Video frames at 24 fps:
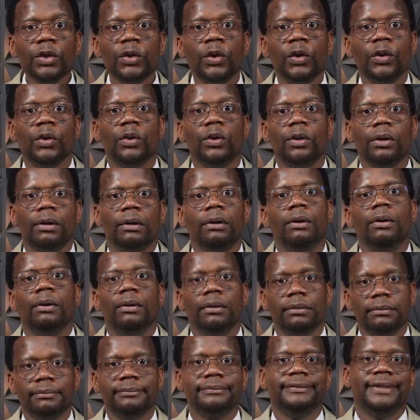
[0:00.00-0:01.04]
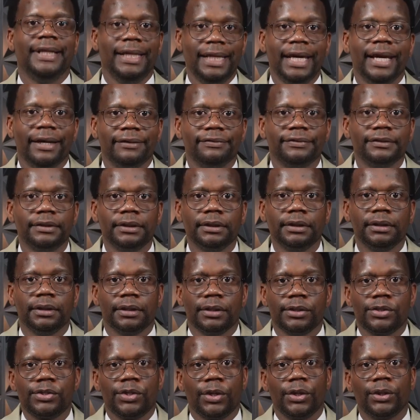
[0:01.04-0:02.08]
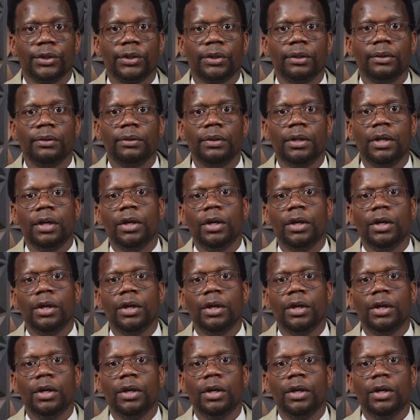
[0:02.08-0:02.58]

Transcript: or the left circle,